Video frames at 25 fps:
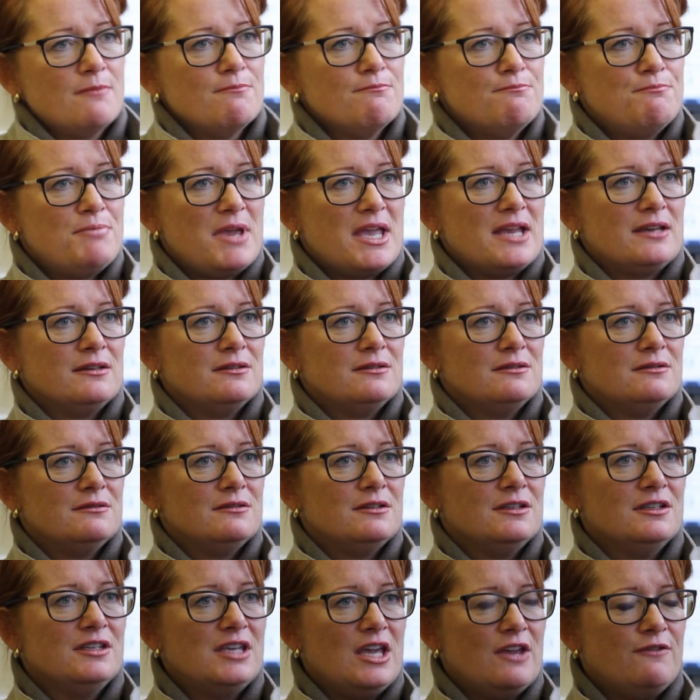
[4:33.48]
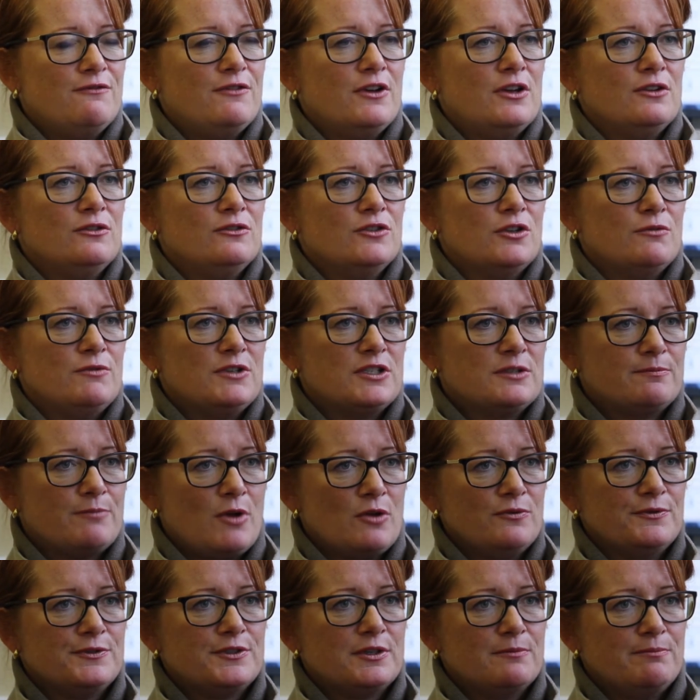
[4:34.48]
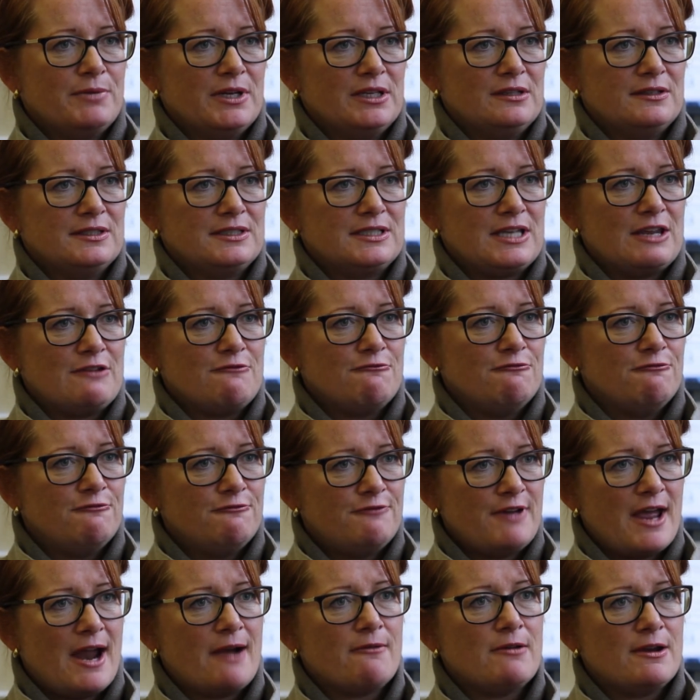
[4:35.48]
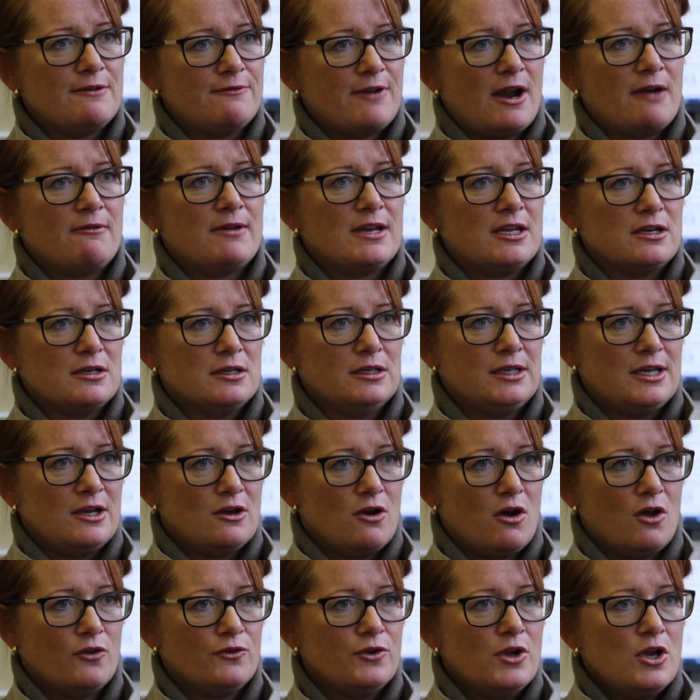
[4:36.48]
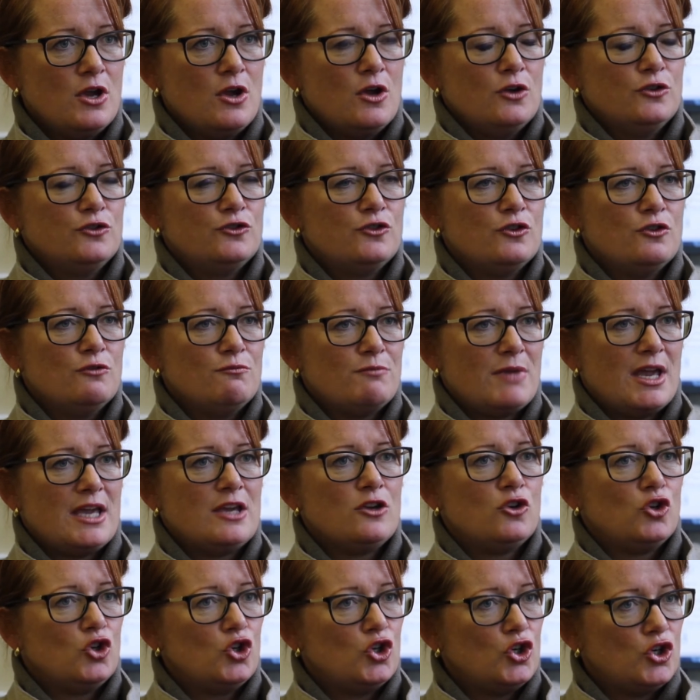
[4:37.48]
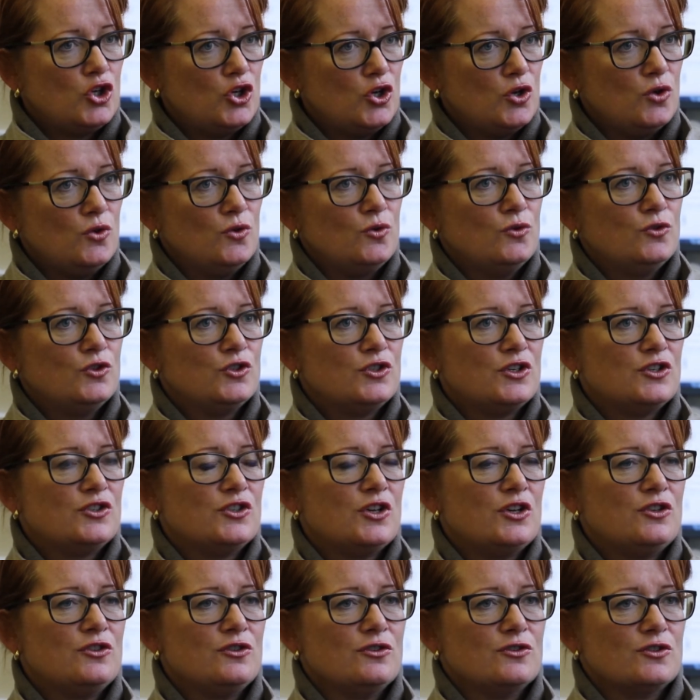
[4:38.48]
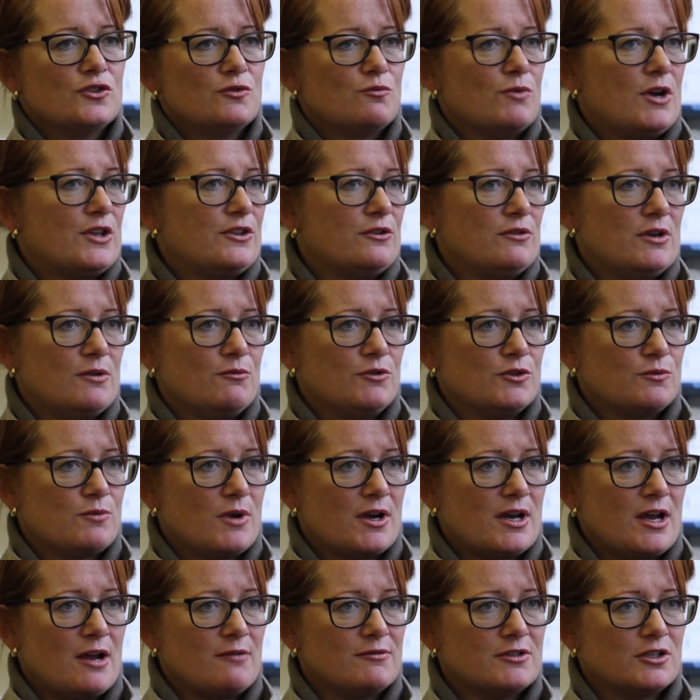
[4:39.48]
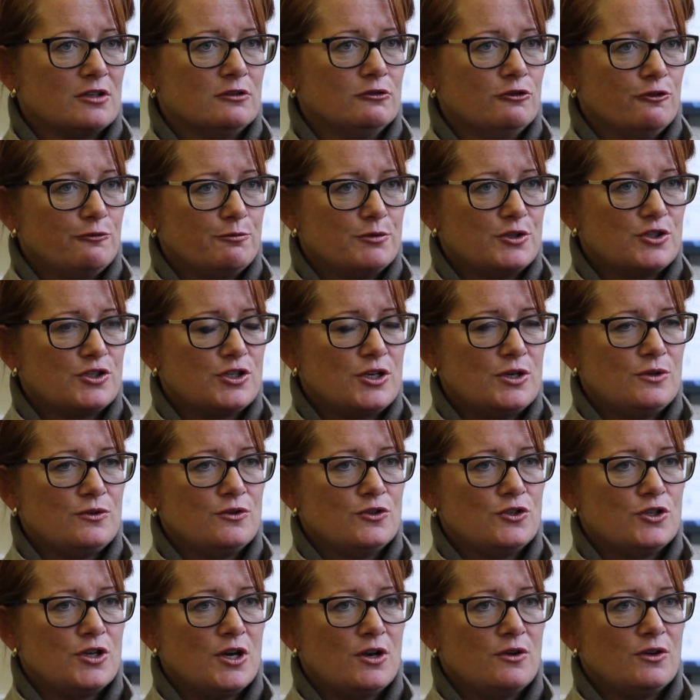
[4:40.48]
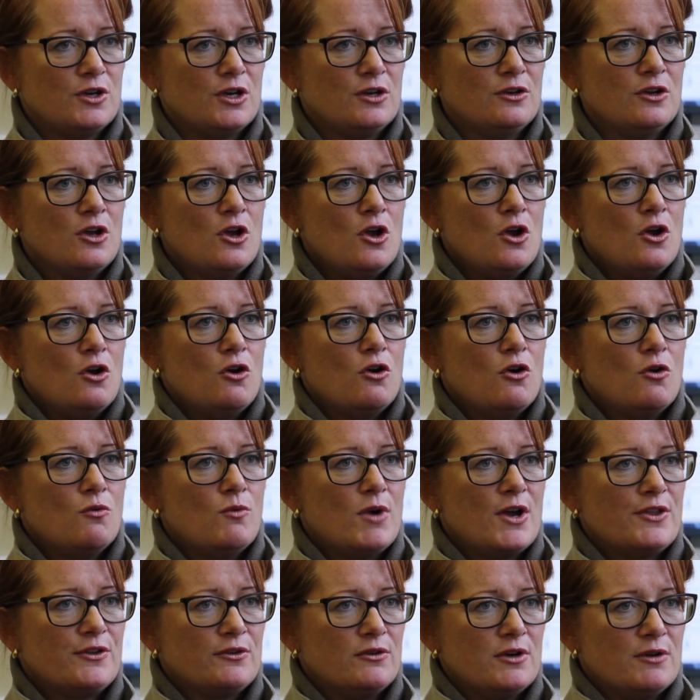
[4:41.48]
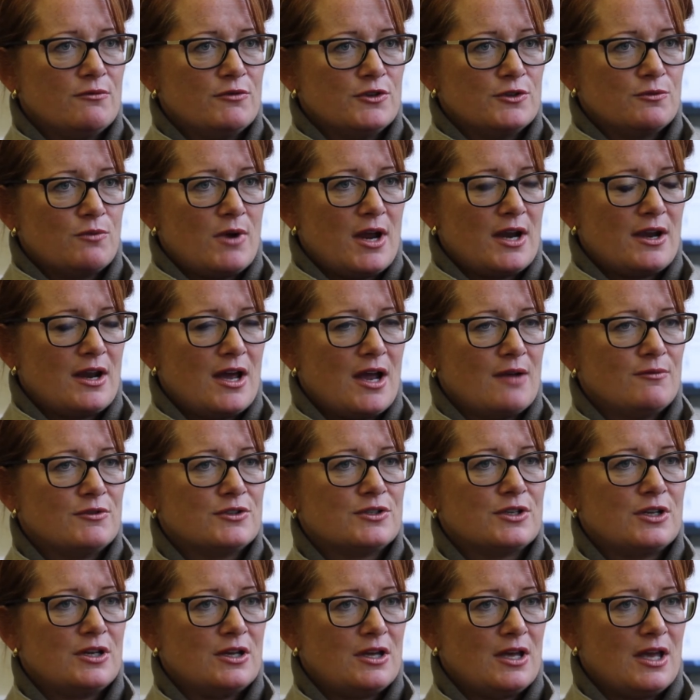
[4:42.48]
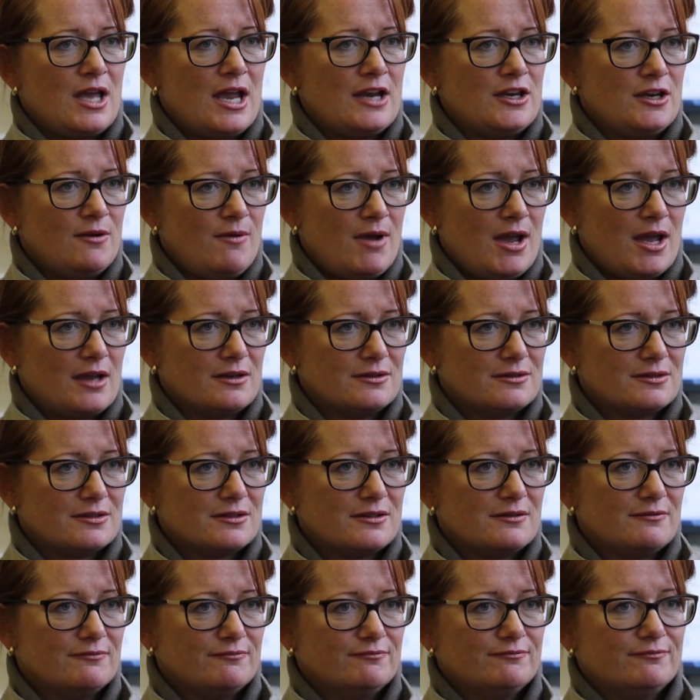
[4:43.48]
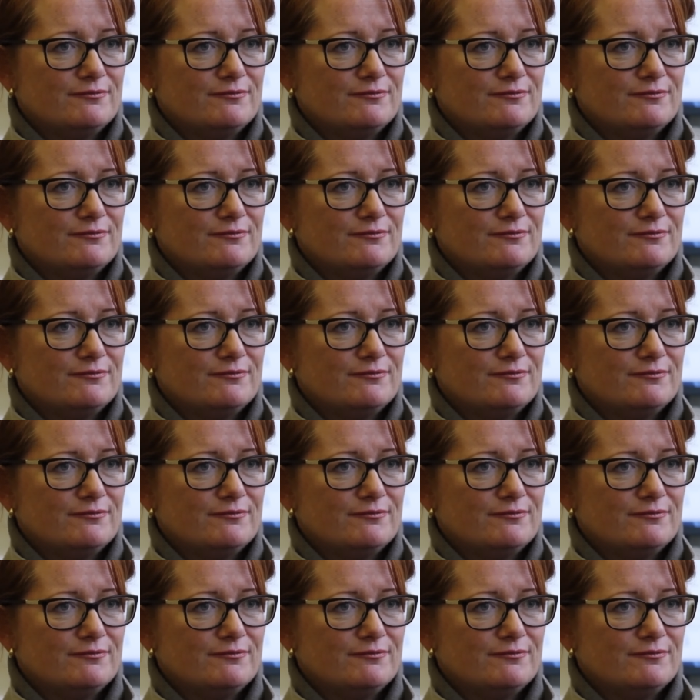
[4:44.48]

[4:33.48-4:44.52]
been given the responsibility very, very early on to make huge decisions, whether it was when I was at Loughborough Students' Union or whether it was when I was at NUS.